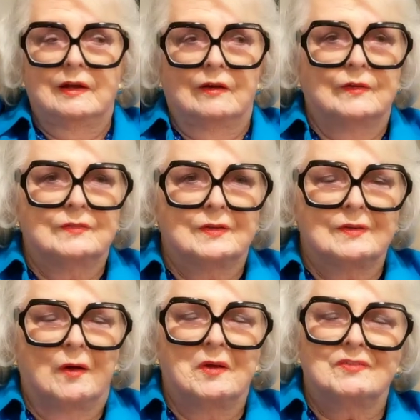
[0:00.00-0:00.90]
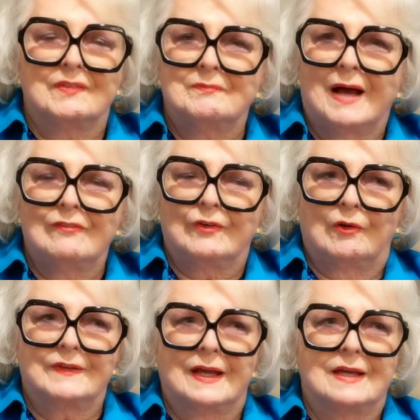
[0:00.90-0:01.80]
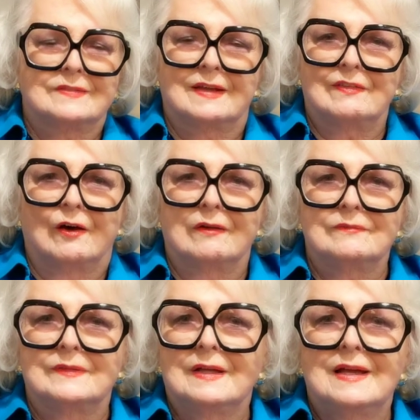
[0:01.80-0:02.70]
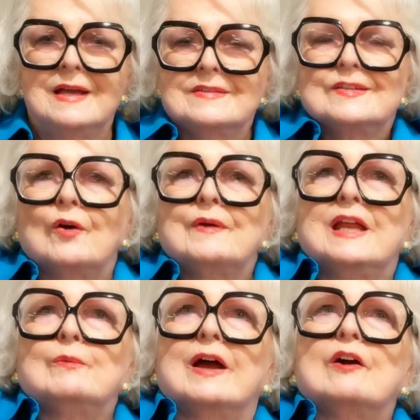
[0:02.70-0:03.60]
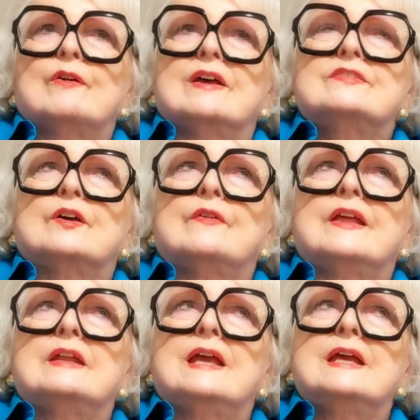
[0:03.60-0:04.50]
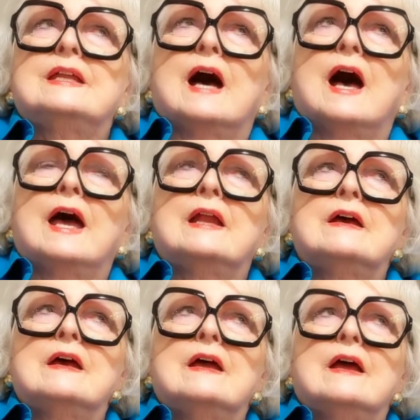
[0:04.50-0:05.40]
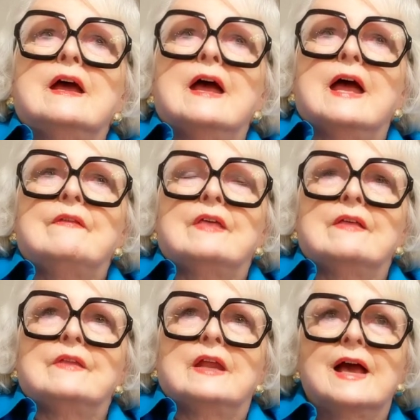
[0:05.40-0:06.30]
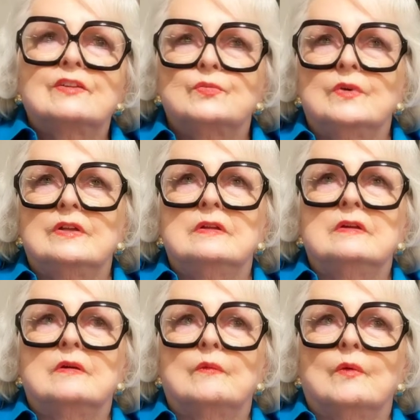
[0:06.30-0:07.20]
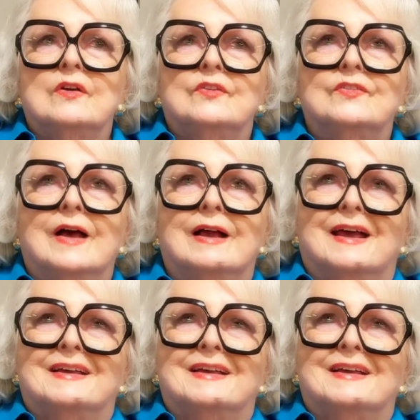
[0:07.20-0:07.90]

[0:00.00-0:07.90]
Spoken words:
you know, it's almost my fault, I guess they thought. So anyway, okay, so then he died, and then the next one was,